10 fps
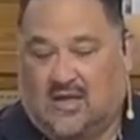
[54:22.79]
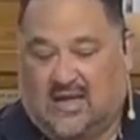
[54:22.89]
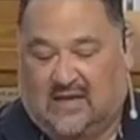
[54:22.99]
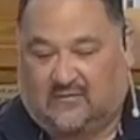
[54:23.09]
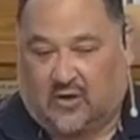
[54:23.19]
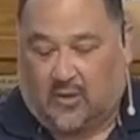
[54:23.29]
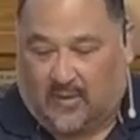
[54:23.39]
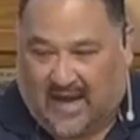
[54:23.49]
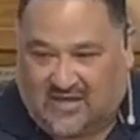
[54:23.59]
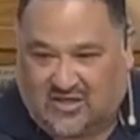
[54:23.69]
If there are
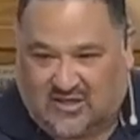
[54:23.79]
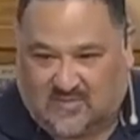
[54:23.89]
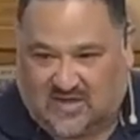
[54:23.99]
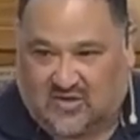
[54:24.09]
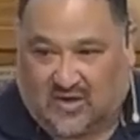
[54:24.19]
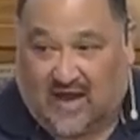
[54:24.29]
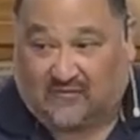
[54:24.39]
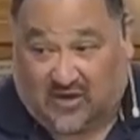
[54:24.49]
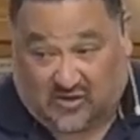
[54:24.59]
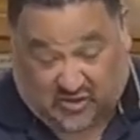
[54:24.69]
relationships in your life that are